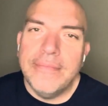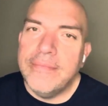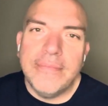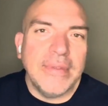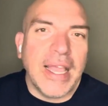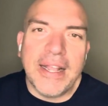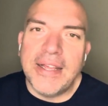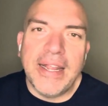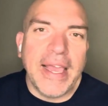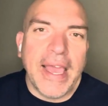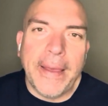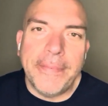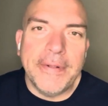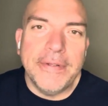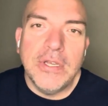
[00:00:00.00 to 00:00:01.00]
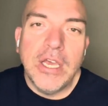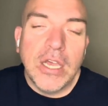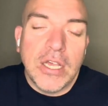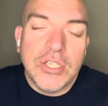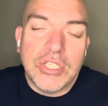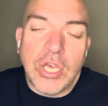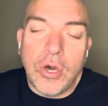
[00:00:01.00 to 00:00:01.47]
Not going to happen.
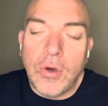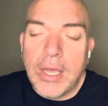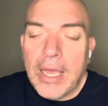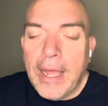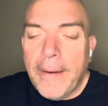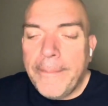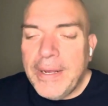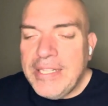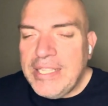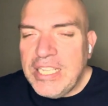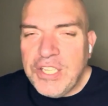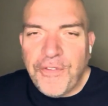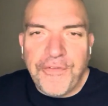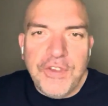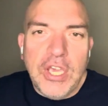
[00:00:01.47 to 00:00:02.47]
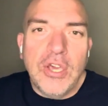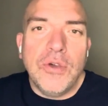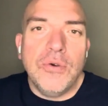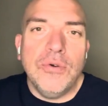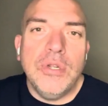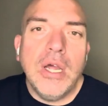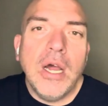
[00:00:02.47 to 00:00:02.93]
So, but this
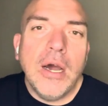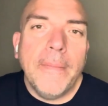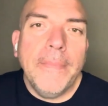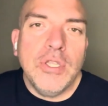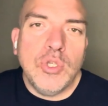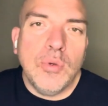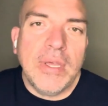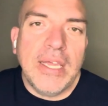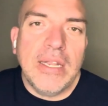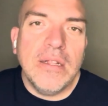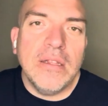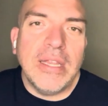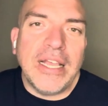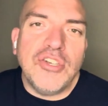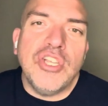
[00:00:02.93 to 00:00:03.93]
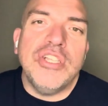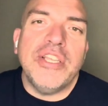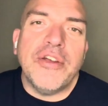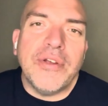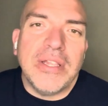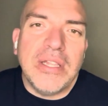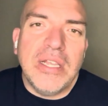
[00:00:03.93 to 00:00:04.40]
feud between
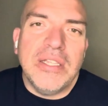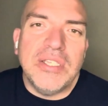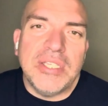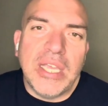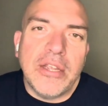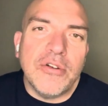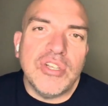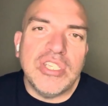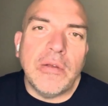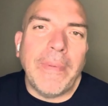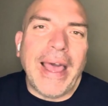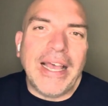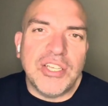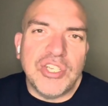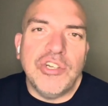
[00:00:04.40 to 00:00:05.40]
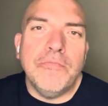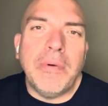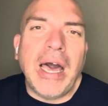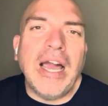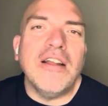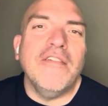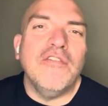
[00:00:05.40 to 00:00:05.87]
legendary lead singer Sebastian
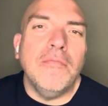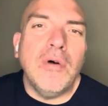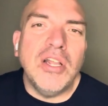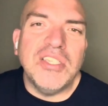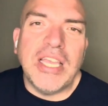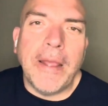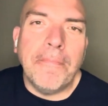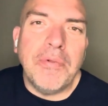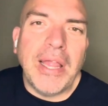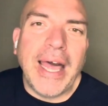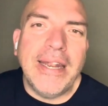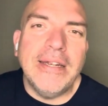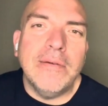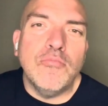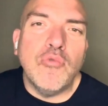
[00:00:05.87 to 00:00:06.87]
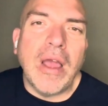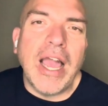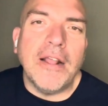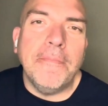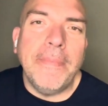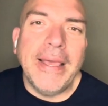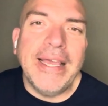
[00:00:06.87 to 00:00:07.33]
Bach of the multi-platinum
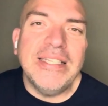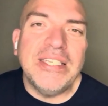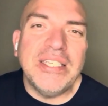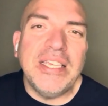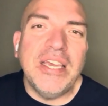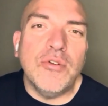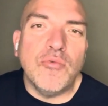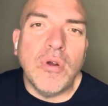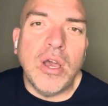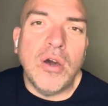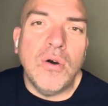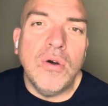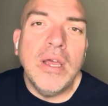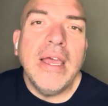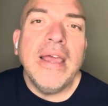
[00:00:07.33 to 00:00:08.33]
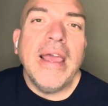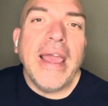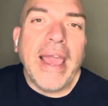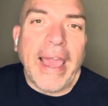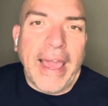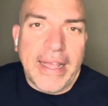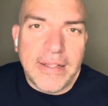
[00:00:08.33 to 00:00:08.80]
rock band Skid Row
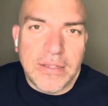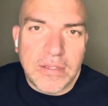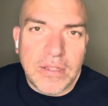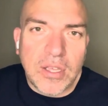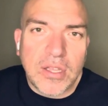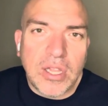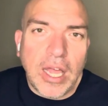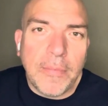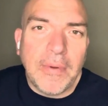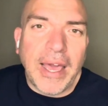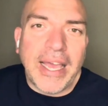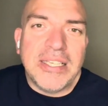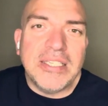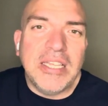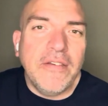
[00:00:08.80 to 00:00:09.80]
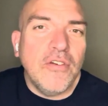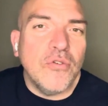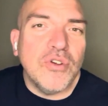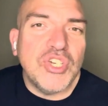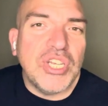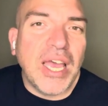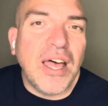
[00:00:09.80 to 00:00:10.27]
and the club guy Stevie
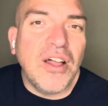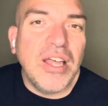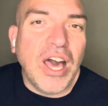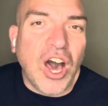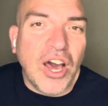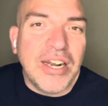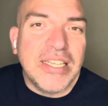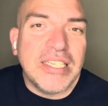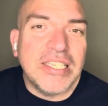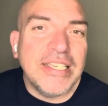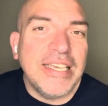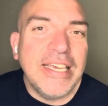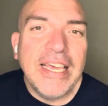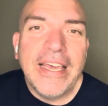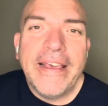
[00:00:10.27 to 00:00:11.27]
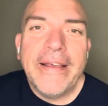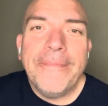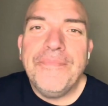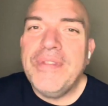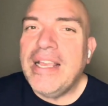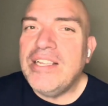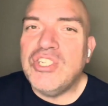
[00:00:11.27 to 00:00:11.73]
Rachelle, honestly,
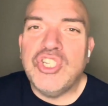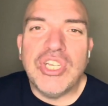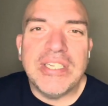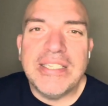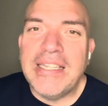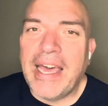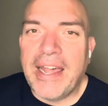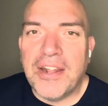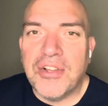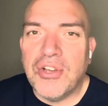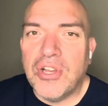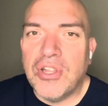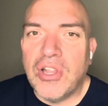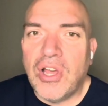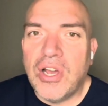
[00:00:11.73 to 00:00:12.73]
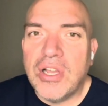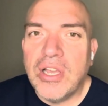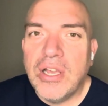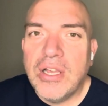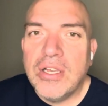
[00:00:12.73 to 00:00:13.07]
is just not a good look.